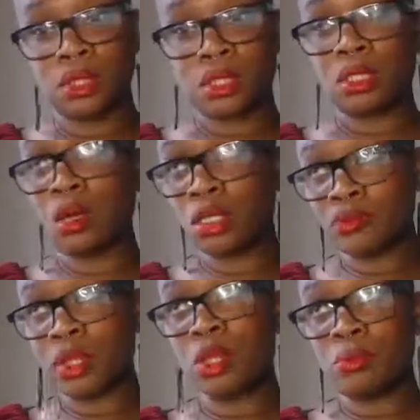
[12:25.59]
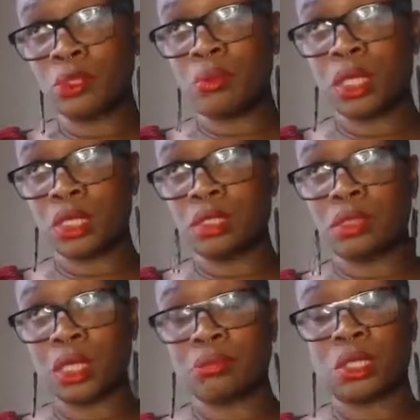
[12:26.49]
You can ask for help as well at the
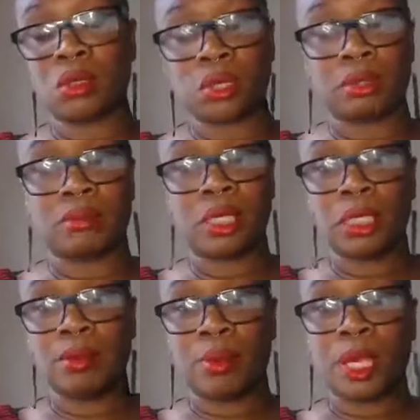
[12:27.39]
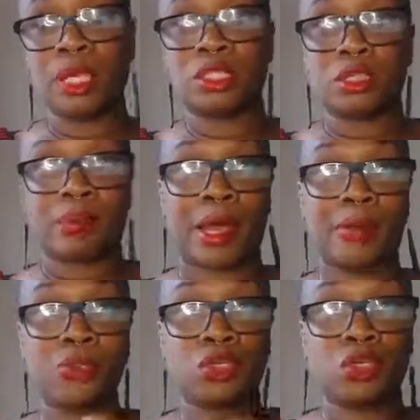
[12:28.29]
same time. But it's
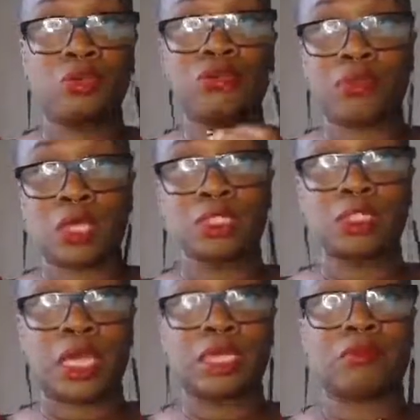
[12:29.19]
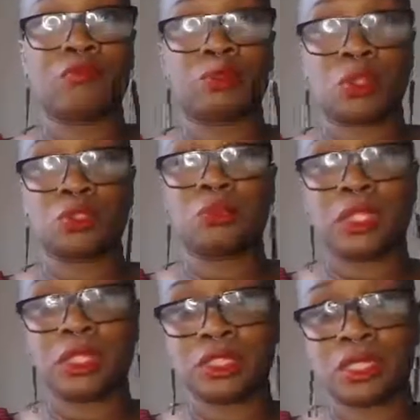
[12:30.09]
about you first taking
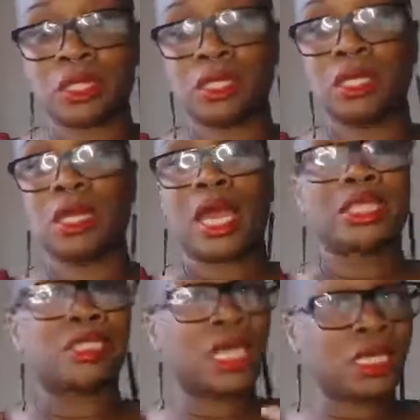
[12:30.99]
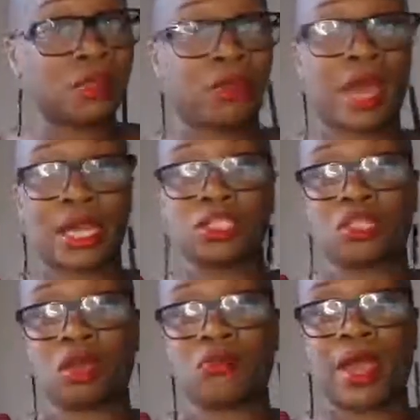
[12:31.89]
responsibility and taking that
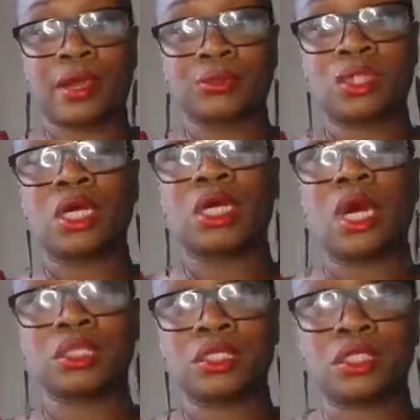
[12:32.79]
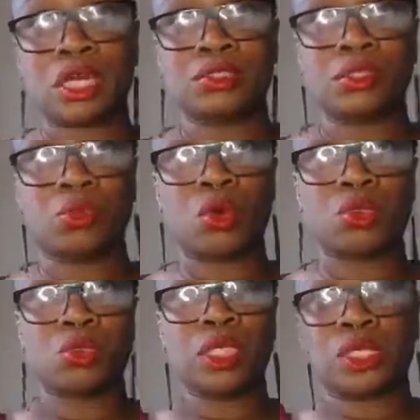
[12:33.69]
action around understanding what
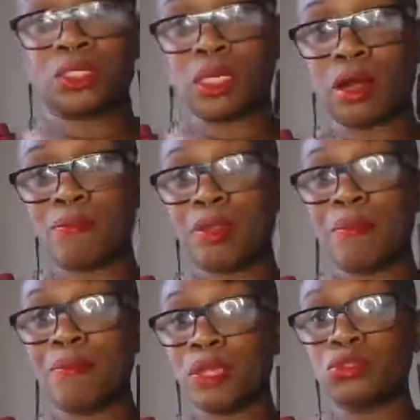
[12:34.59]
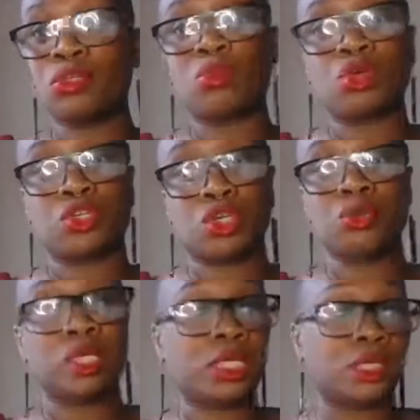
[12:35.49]
your needs are and building what
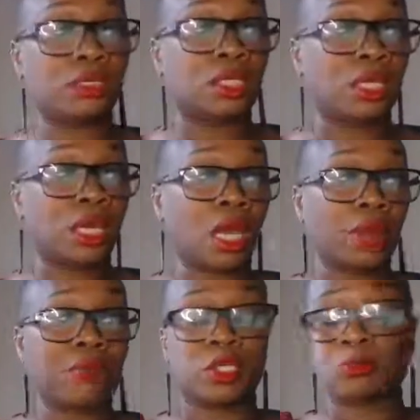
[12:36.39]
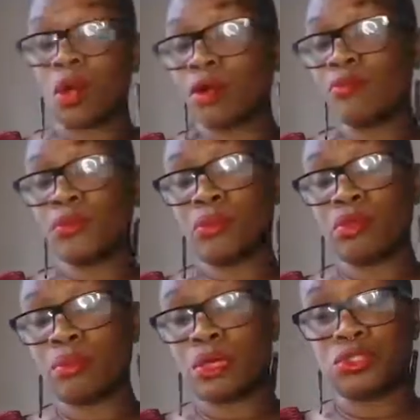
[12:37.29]
you need as part of your
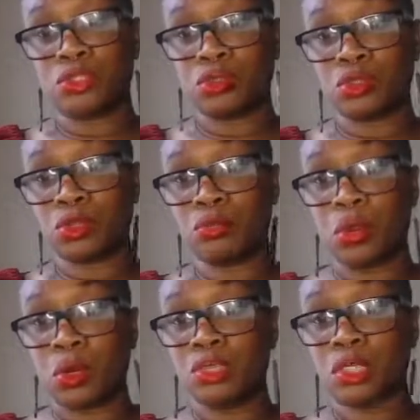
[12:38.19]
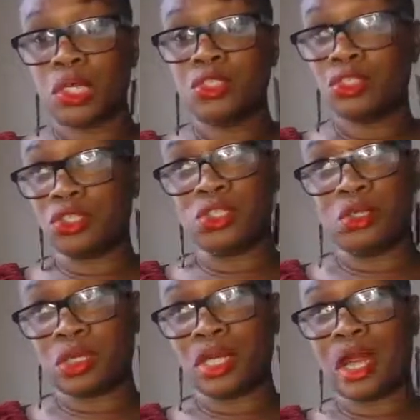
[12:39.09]
emotional toolbox, so that
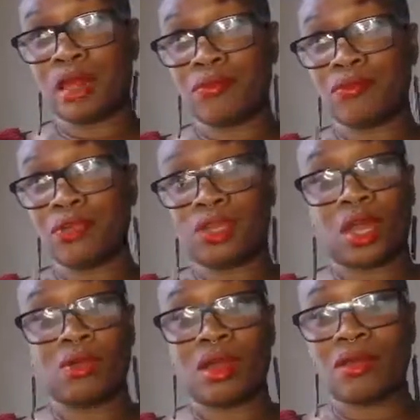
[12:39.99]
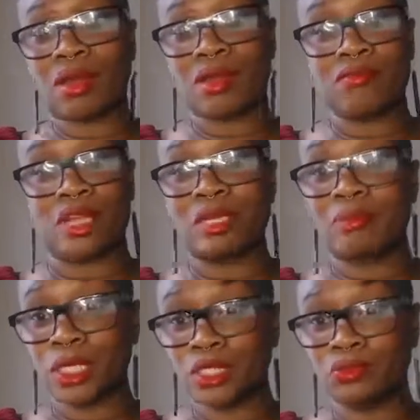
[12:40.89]
you can have, you know, a really
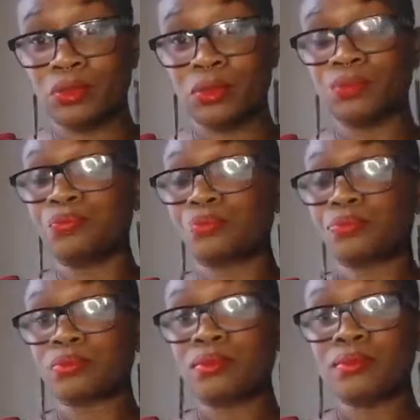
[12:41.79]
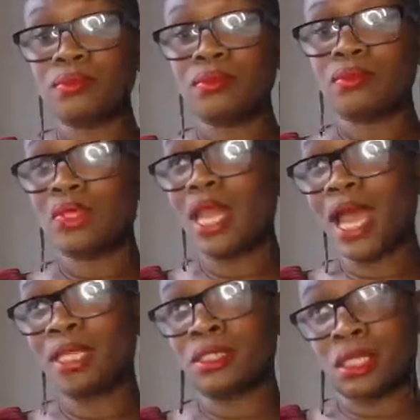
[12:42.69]
peaceful
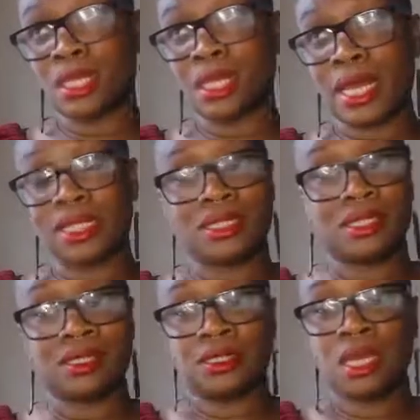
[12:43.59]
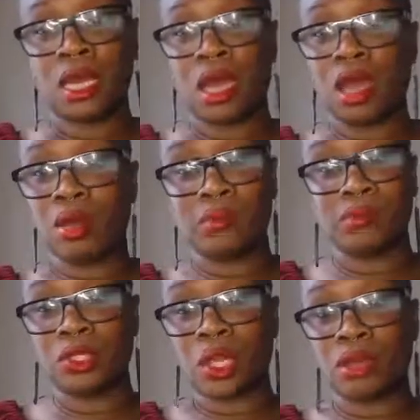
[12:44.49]
and a connected,
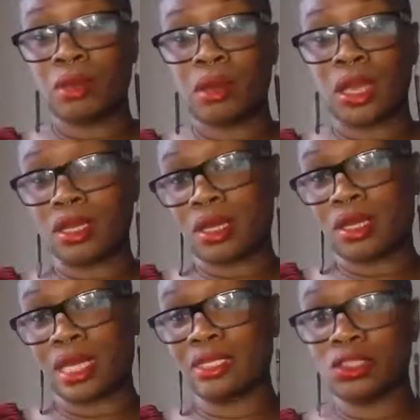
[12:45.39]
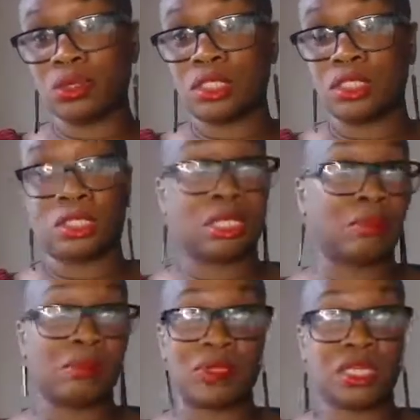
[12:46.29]
you know, a connected holiday. And it
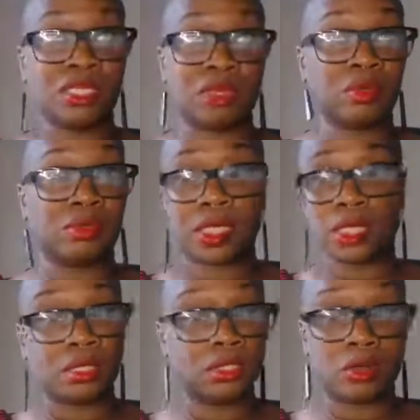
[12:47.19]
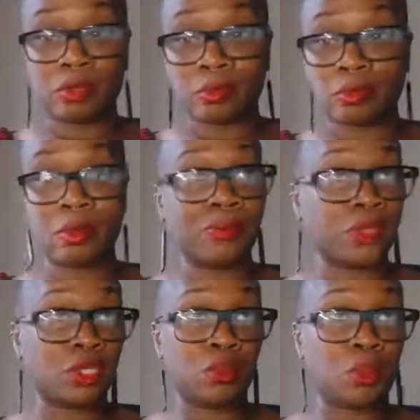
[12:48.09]
might be that you don't want to be connected to other people. It might be
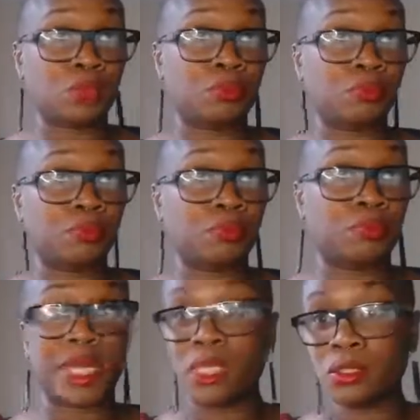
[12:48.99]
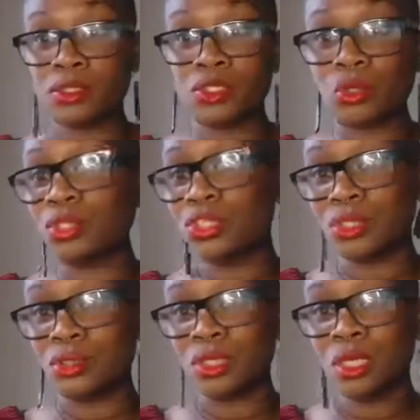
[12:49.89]
that you want peace and
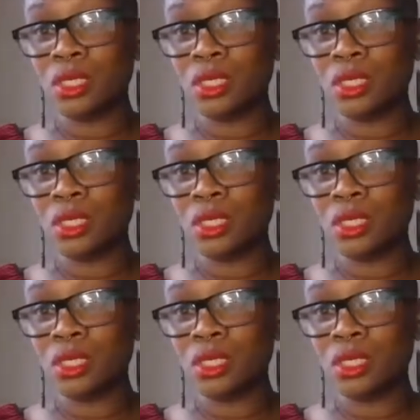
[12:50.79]
solitude.